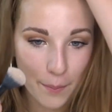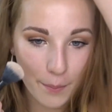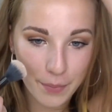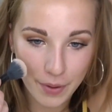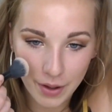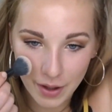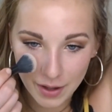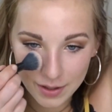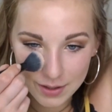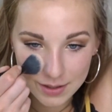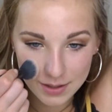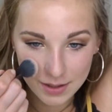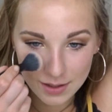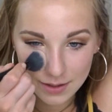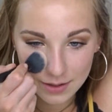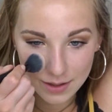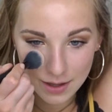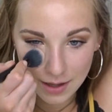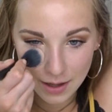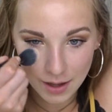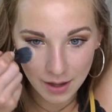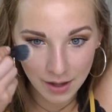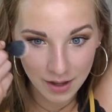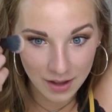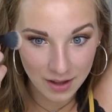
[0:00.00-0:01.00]
but
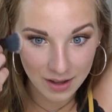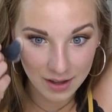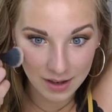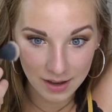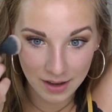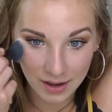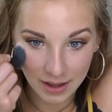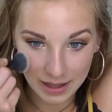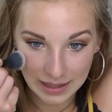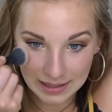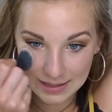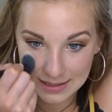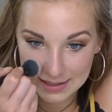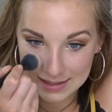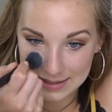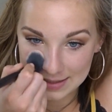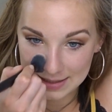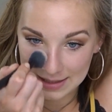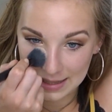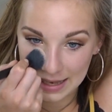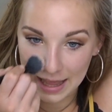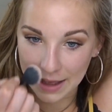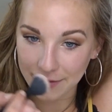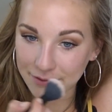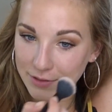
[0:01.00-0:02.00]
like
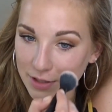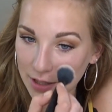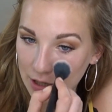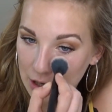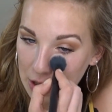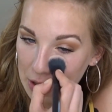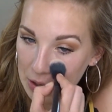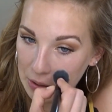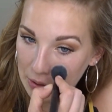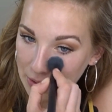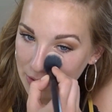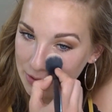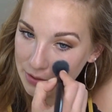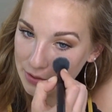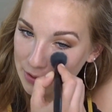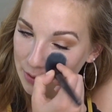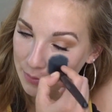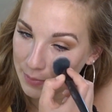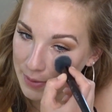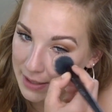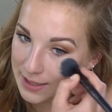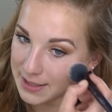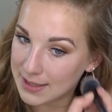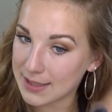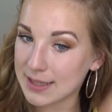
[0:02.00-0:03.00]
left a cast
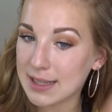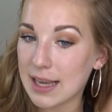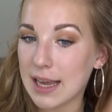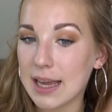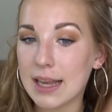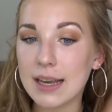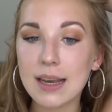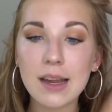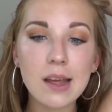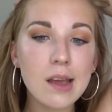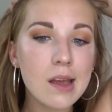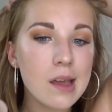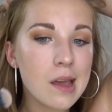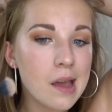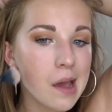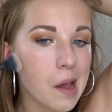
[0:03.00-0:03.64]
on my skin,